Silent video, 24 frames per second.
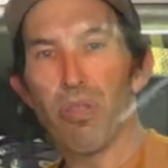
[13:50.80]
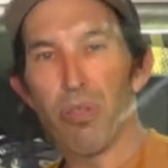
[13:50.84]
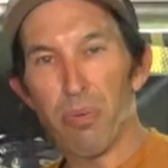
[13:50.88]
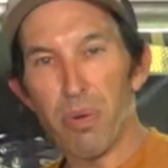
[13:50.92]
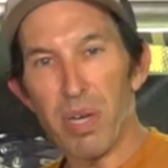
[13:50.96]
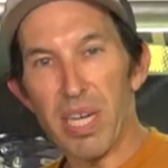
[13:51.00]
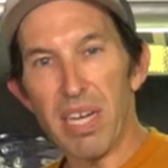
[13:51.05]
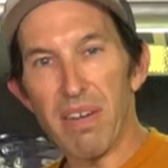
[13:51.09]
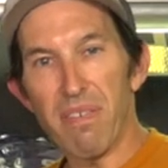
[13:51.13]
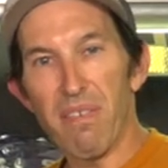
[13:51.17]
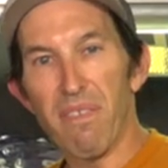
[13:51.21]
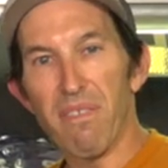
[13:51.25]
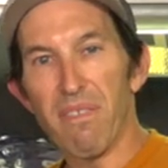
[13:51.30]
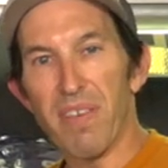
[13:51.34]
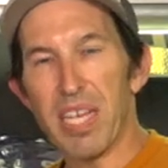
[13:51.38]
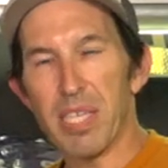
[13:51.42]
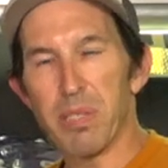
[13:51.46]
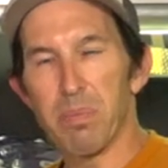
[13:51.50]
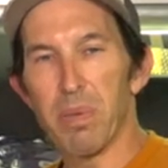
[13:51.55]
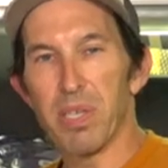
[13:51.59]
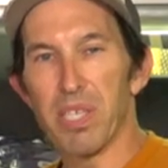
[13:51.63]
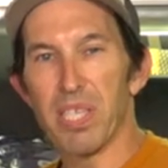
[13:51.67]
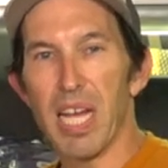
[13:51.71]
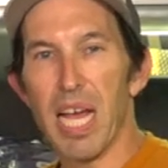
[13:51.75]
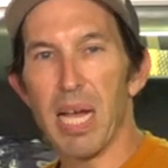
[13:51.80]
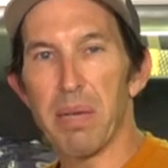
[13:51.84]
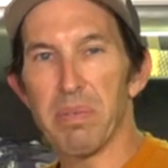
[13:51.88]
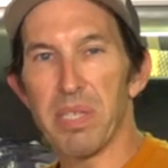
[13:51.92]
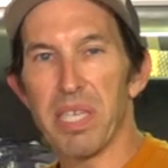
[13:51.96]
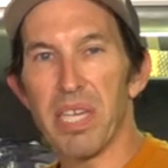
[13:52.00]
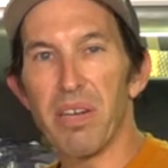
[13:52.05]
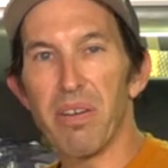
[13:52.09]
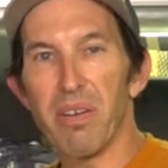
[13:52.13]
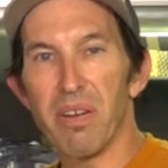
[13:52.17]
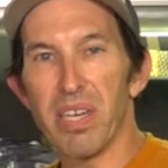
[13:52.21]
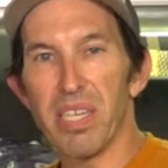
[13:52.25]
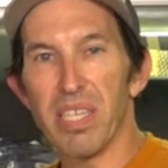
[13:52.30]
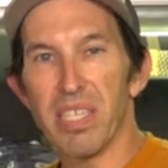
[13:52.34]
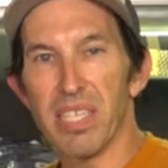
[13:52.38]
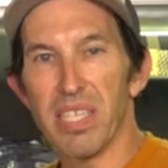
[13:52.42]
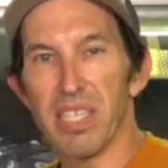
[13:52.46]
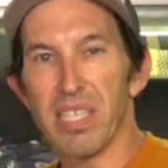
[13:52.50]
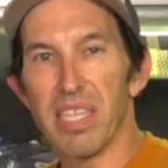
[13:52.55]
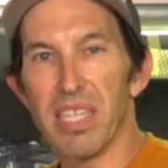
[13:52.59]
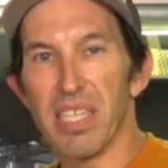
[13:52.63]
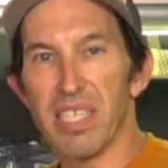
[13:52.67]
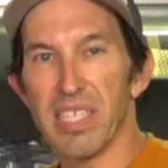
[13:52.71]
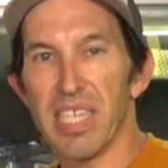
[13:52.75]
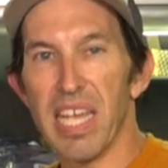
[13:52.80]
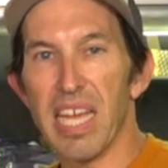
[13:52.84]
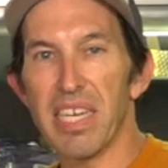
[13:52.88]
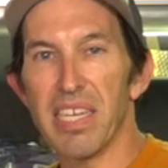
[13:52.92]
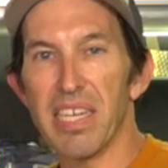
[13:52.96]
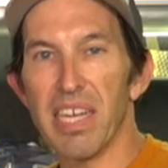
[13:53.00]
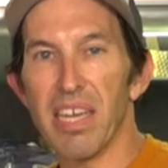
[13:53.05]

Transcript: three different Vespa shops here in the San